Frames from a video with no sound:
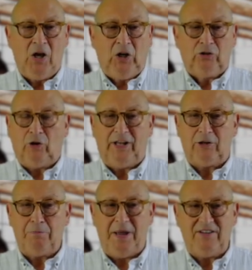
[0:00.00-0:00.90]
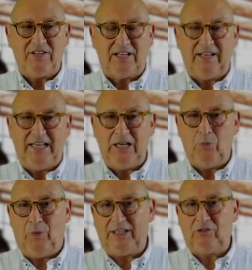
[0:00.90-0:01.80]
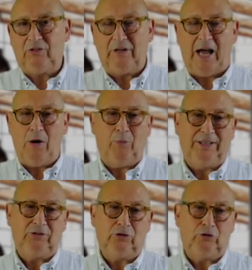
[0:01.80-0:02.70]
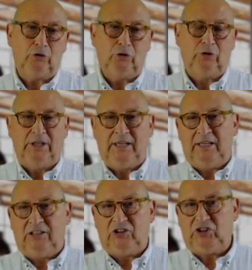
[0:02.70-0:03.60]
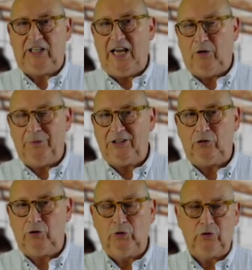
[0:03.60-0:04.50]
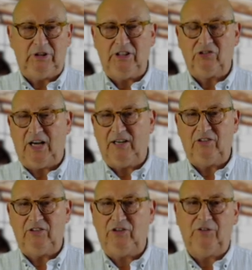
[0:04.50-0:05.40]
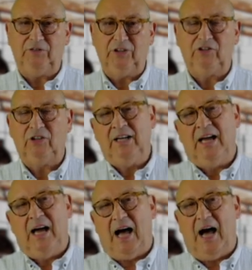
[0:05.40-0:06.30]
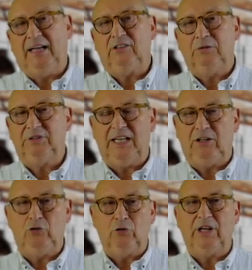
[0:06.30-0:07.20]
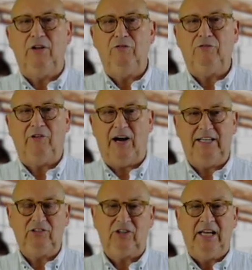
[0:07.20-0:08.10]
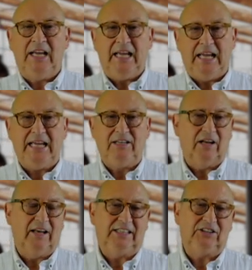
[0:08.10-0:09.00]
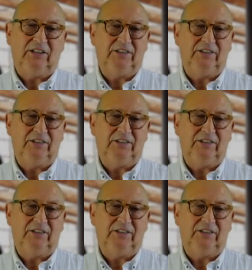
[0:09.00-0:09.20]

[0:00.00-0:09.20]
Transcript: So that's basically what I wanted to share with you. These are the different items that you can find in lesson